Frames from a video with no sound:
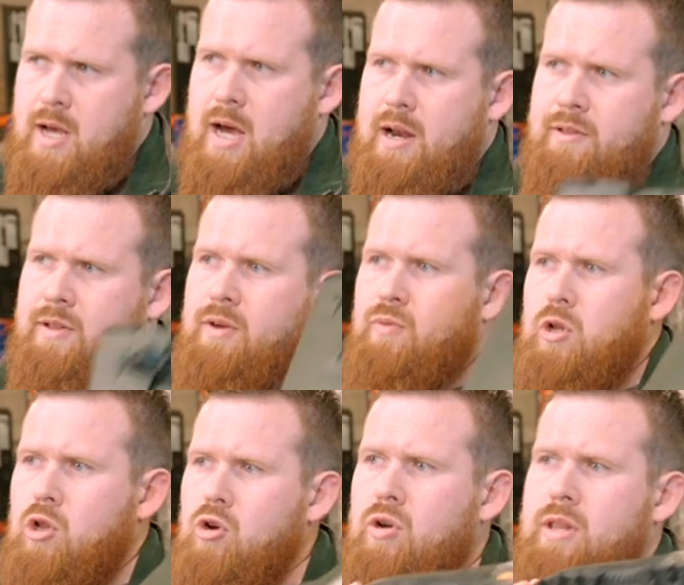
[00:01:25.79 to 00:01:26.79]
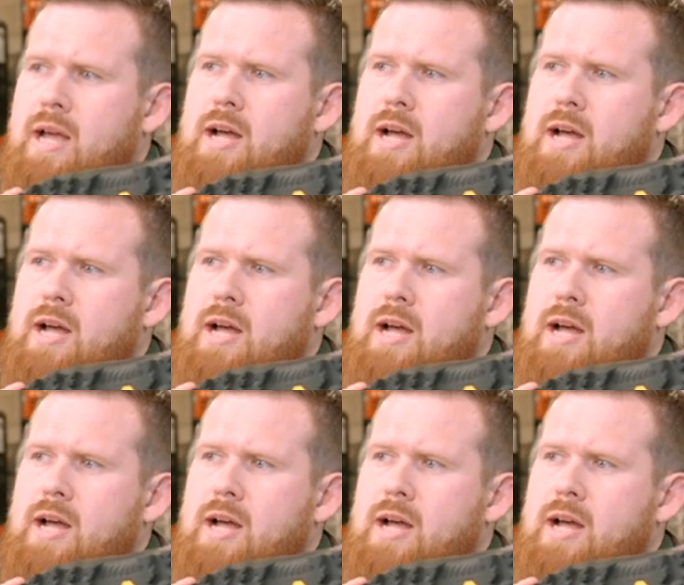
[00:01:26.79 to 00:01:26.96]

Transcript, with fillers: And I think if we look at the